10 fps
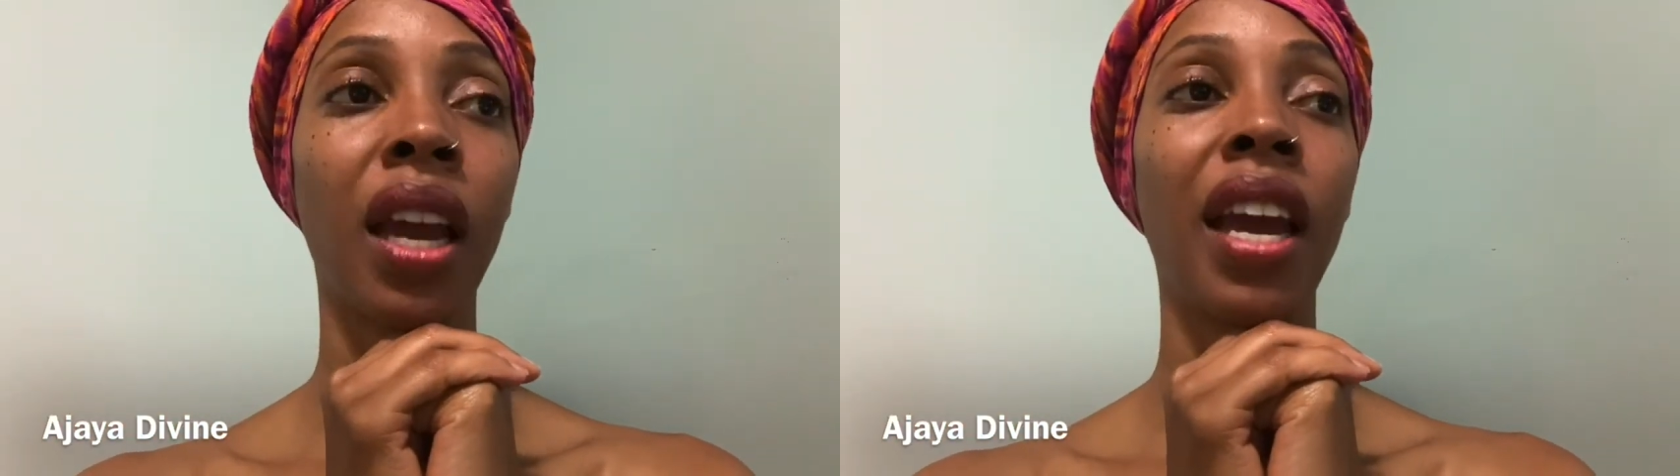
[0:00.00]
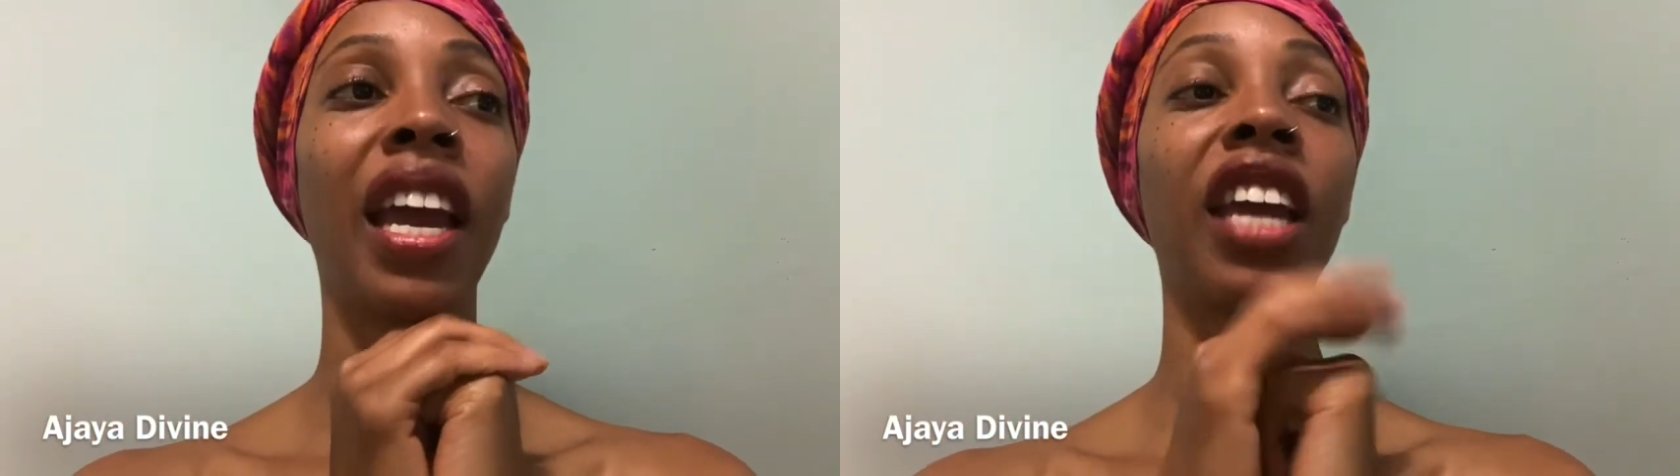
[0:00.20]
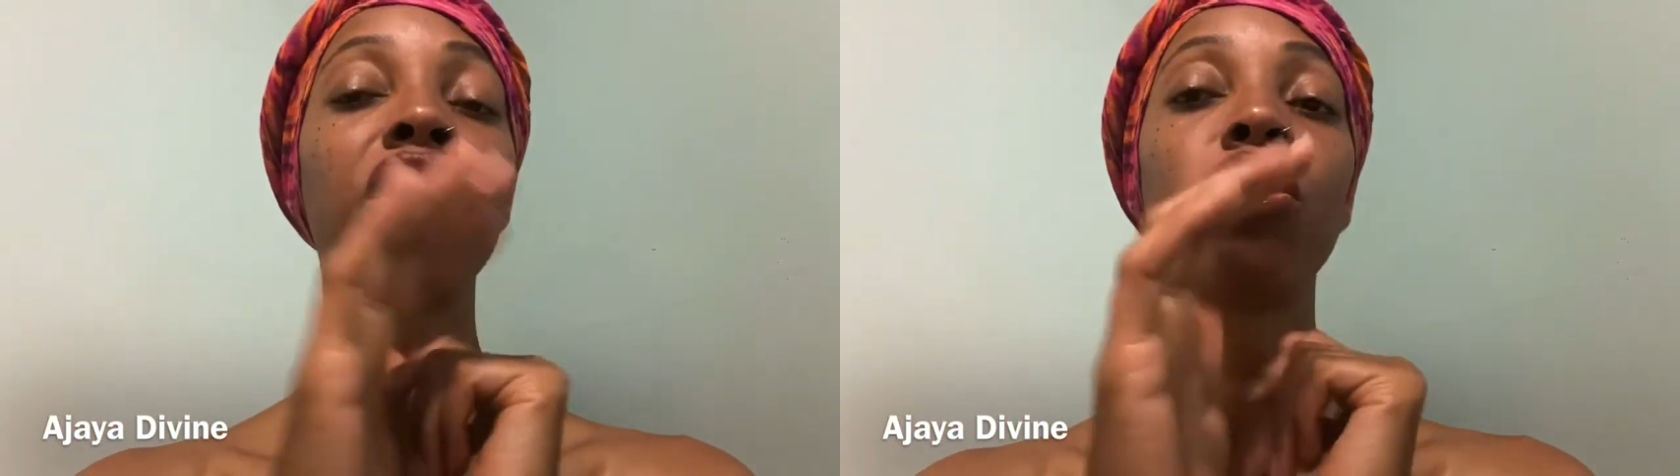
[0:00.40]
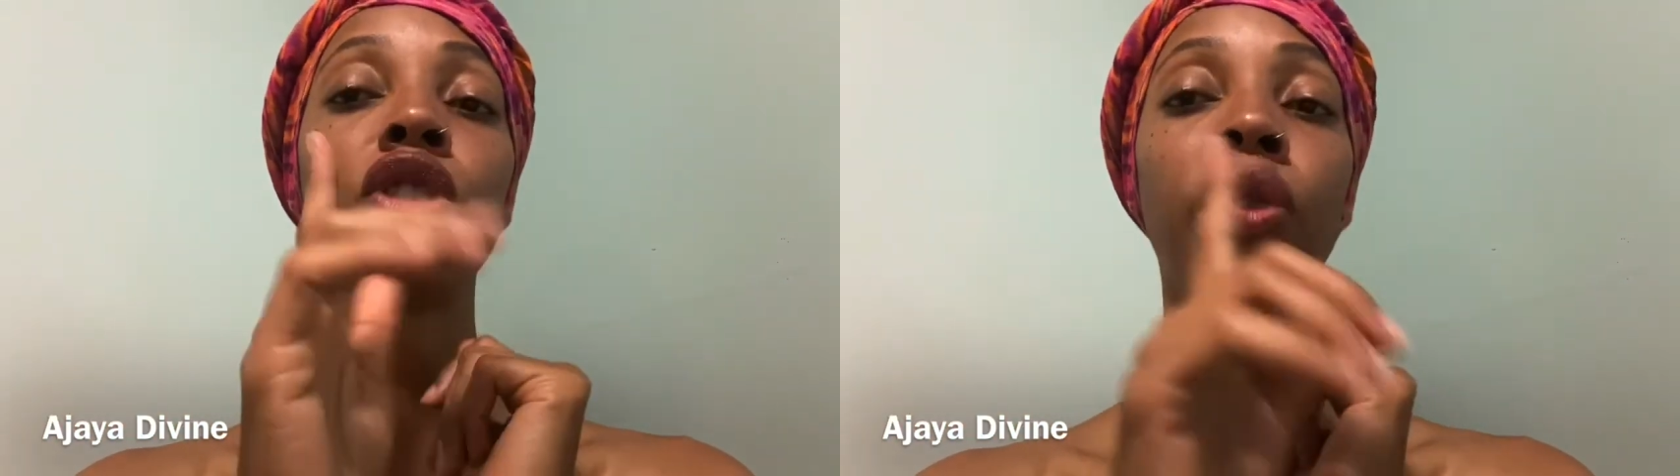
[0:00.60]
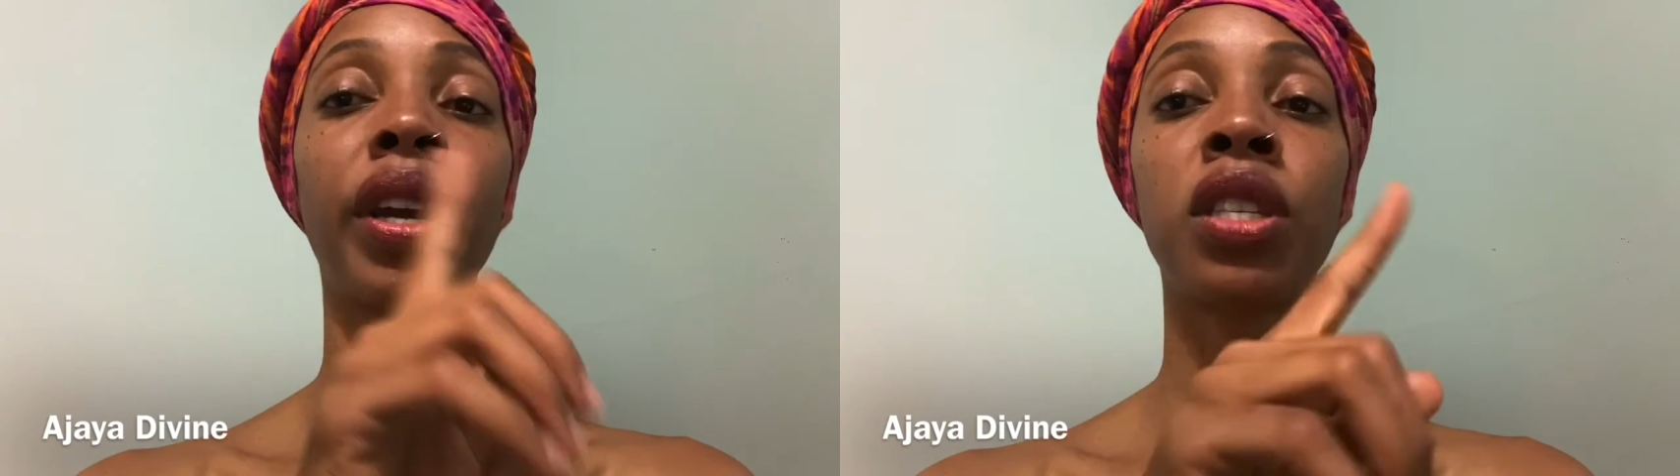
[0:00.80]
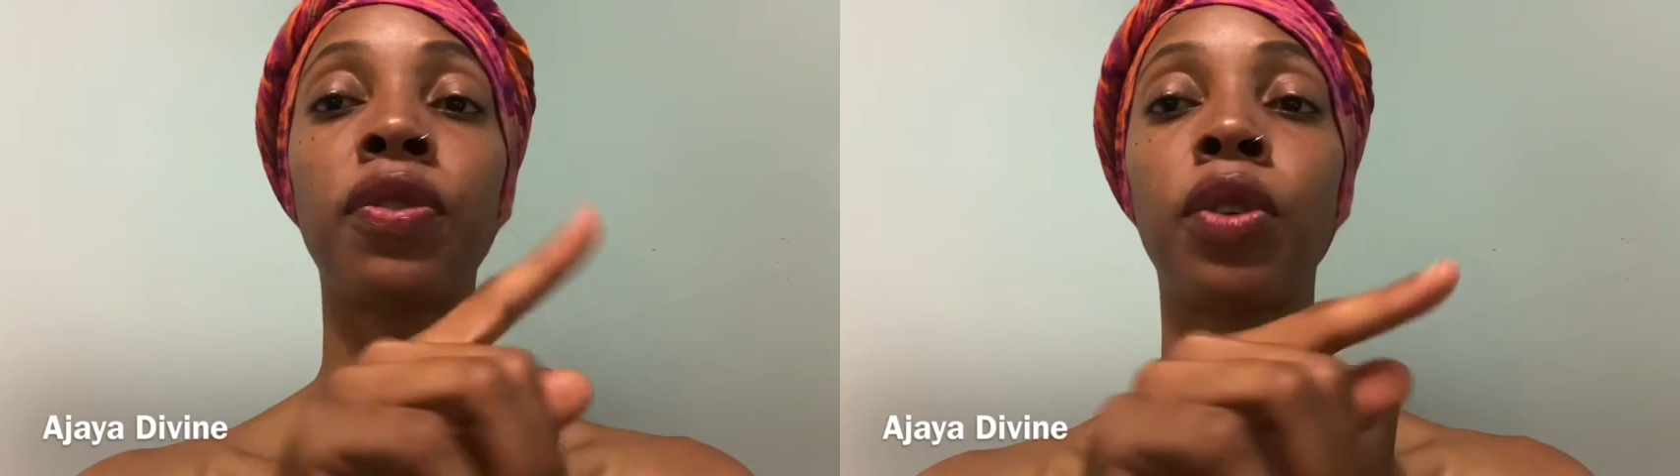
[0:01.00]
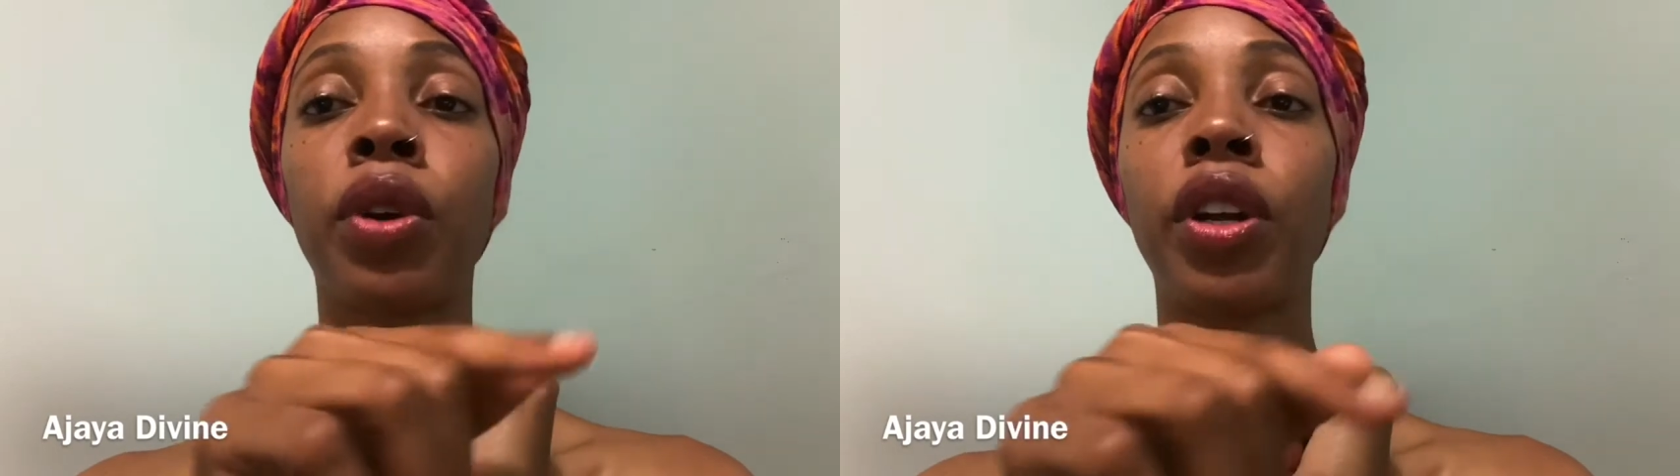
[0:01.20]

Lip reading: and you transfer it